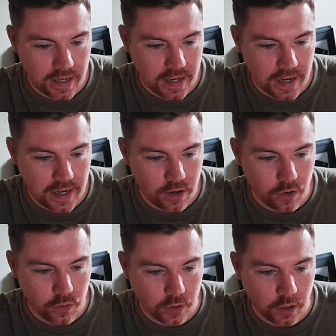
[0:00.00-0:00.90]
a
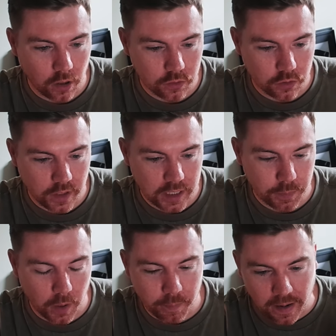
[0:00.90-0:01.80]
new contract.
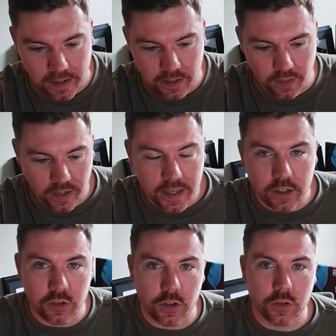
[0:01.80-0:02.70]
But apparently the
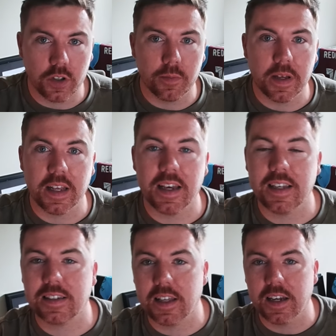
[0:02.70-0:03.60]
latest news at the minute
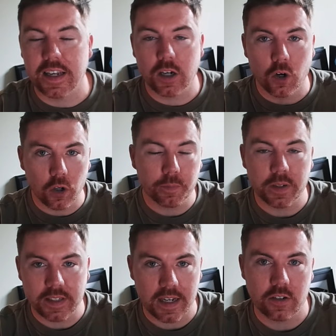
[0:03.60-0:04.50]
is that he could
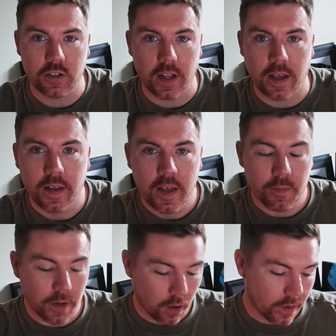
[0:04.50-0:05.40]
potentially
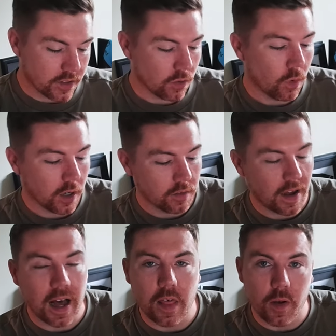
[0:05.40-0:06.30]
be going to one of
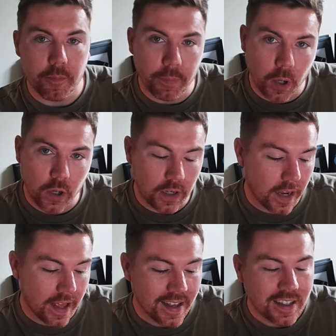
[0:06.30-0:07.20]
either
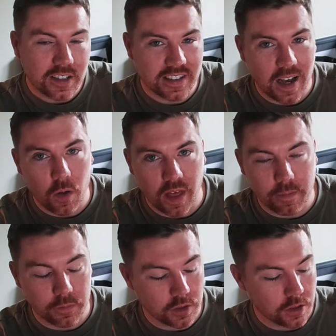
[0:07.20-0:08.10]
Burnley,
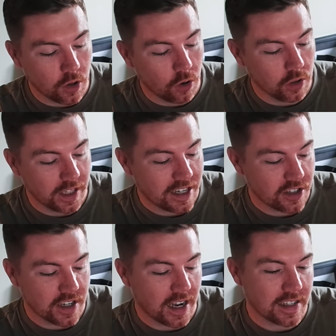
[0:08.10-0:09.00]
Southampton or Leeds
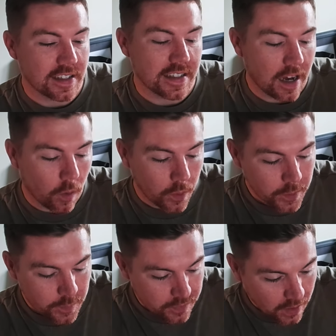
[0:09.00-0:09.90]
United. Now,
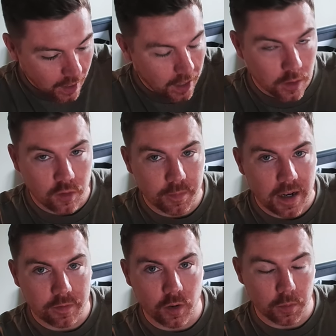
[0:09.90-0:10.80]
I love
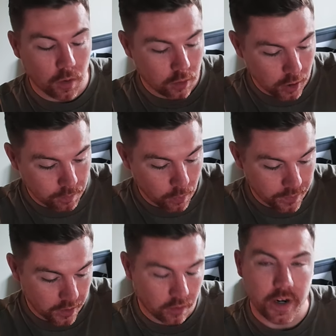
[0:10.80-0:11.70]
my football club, but
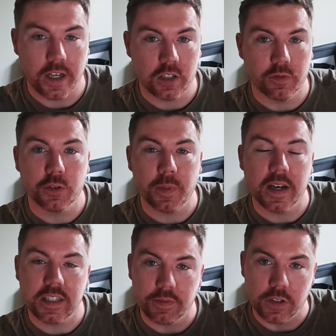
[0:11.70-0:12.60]
with the greatest of
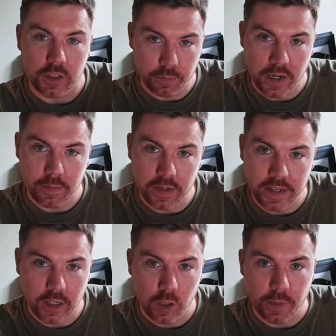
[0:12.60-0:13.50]
respect, if there's a Premier
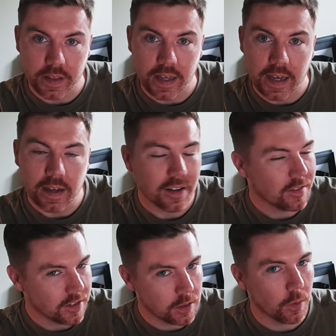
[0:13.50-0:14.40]
League club in there,
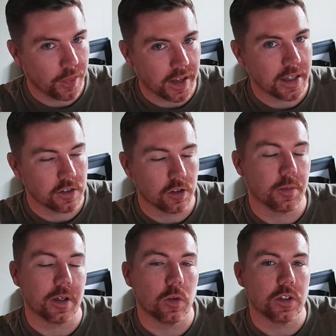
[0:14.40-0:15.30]
you would think he's going to
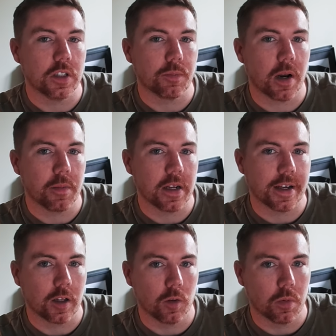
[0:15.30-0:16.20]
be going to the Premier
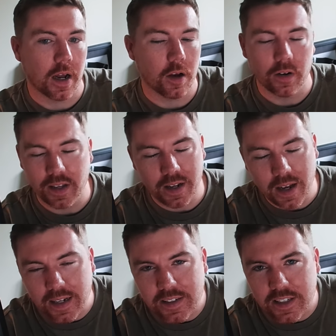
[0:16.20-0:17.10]
League club, right?
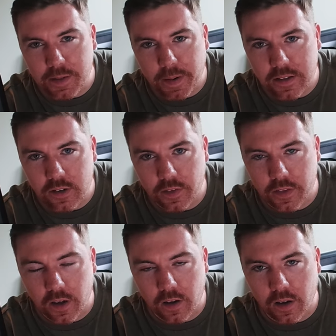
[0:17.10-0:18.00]
I guess it depends
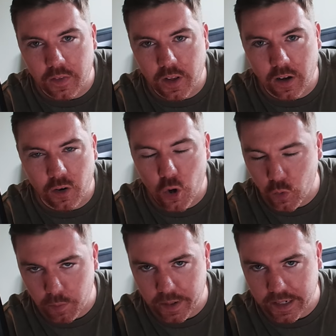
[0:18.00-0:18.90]
on who
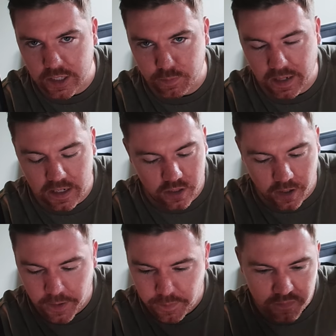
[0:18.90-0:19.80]
we bring in as
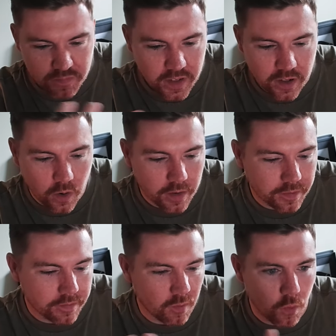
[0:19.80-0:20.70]
manager. You know,
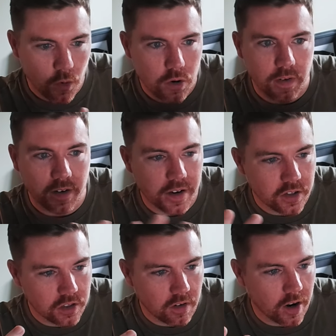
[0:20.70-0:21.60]
if Ruud van
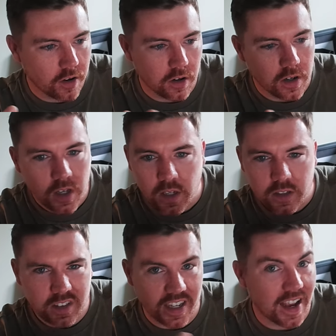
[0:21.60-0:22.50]
Nistelrooy or
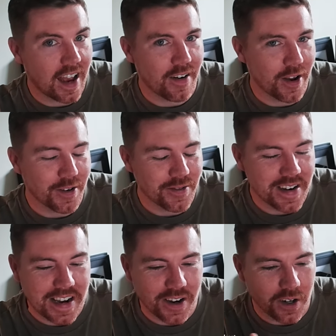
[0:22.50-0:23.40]
Thierry
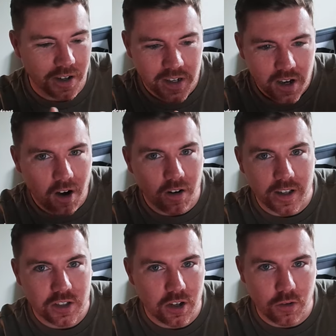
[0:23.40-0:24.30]
Henry or Oli
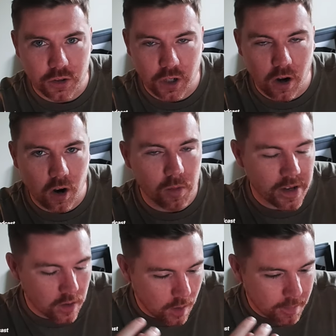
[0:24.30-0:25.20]
Solskjaer come in,
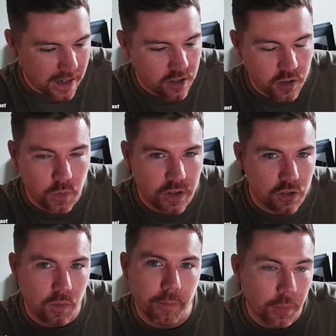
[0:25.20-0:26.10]
you know, a manager with
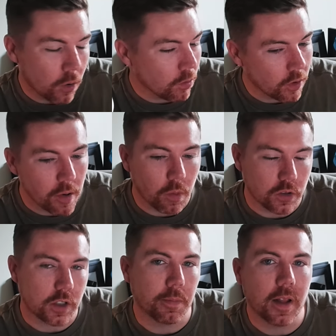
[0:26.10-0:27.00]
some pull that he
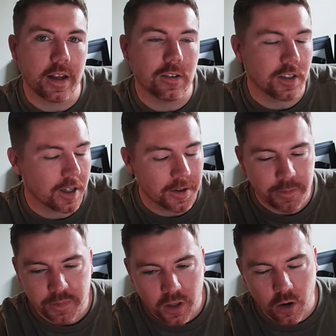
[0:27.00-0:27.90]
wants to play under,
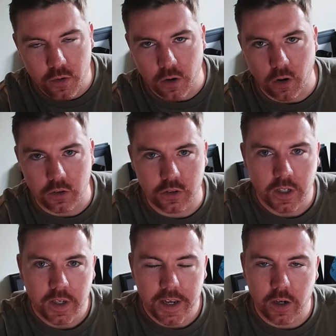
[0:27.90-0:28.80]
who knows?
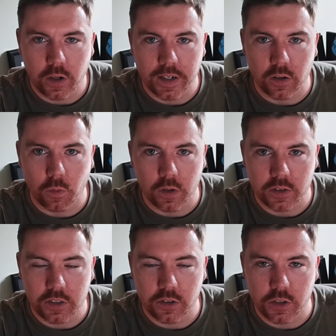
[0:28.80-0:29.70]
He could end up
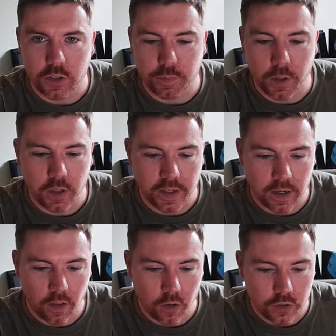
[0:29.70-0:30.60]
wanting to choose Burnley out
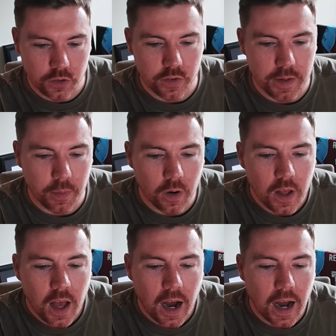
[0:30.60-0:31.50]
of those three, but
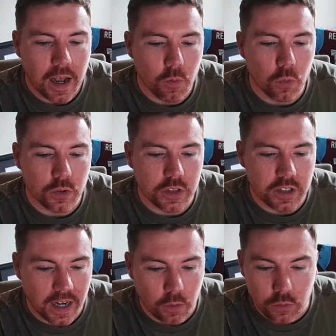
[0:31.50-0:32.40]
I would
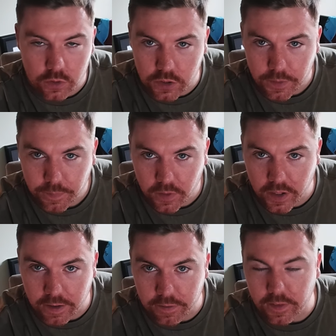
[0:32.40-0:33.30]
doubt
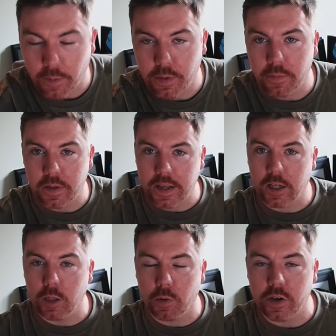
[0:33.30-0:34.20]
that if a Premier League
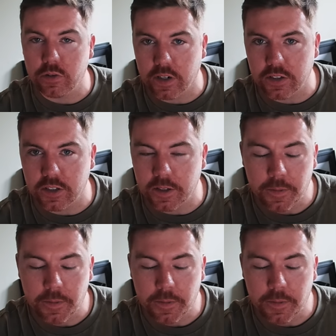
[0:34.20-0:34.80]
club are interested,